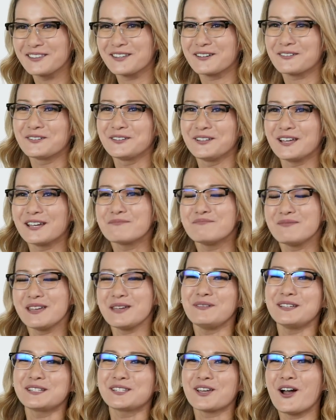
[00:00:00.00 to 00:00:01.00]
They were like,
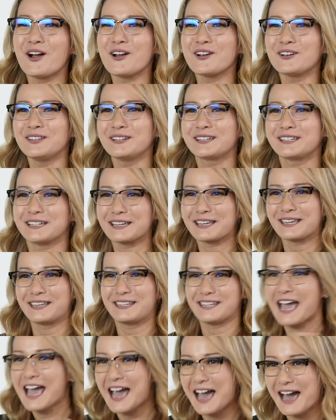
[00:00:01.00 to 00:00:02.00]
maybe talk like a
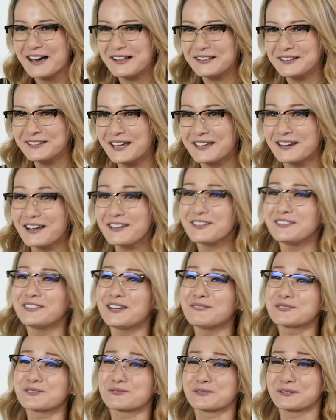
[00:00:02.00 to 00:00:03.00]
gal. And I thought
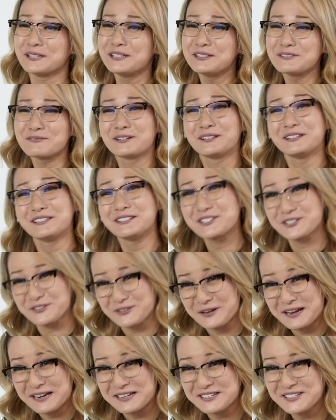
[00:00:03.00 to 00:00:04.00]
that was really, really
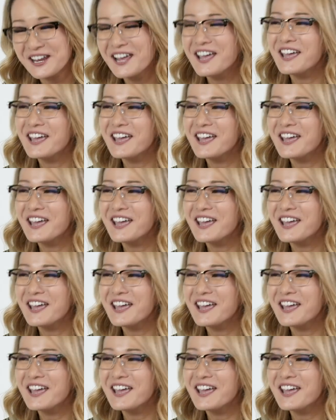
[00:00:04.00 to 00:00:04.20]
strange